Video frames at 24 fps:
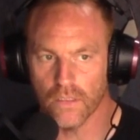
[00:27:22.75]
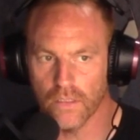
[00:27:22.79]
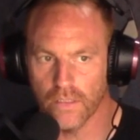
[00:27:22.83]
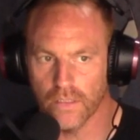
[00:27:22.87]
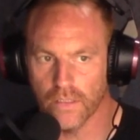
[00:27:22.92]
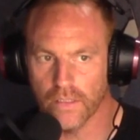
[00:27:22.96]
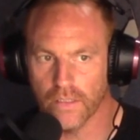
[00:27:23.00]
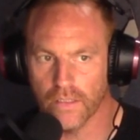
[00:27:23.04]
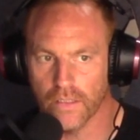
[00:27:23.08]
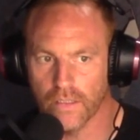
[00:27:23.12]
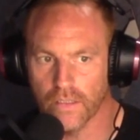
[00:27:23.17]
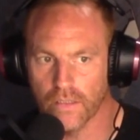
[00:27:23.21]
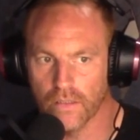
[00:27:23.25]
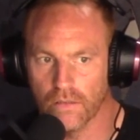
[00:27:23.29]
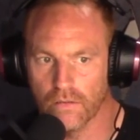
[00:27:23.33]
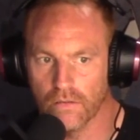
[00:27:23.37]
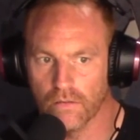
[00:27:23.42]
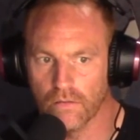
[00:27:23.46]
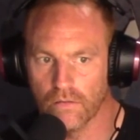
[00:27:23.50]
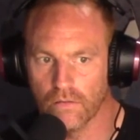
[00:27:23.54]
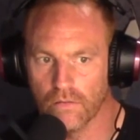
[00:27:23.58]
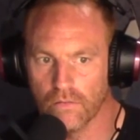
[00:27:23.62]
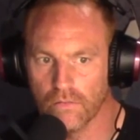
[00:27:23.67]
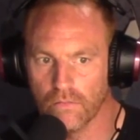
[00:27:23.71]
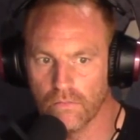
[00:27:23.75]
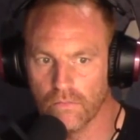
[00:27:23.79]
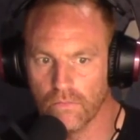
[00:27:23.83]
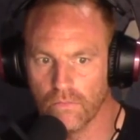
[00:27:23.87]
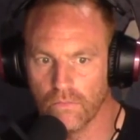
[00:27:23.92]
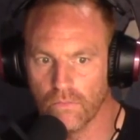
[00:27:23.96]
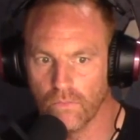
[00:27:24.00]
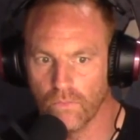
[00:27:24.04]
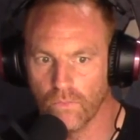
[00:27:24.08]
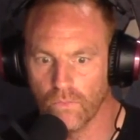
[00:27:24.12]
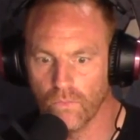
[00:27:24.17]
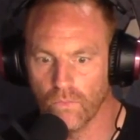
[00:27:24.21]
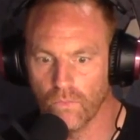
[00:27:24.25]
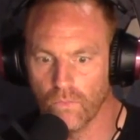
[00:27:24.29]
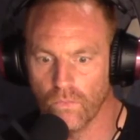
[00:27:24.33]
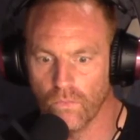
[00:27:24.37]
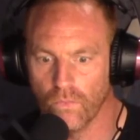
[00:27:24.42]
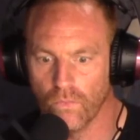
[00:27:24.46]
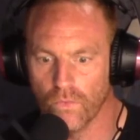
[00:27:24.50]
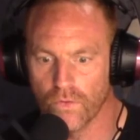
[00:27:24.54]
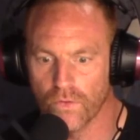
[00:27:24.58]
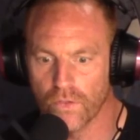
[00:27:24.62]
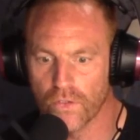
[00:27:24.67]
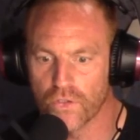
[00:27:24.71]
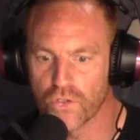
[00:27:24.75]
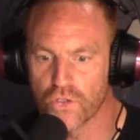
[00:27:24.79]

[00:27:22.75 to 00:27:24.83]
Uh, the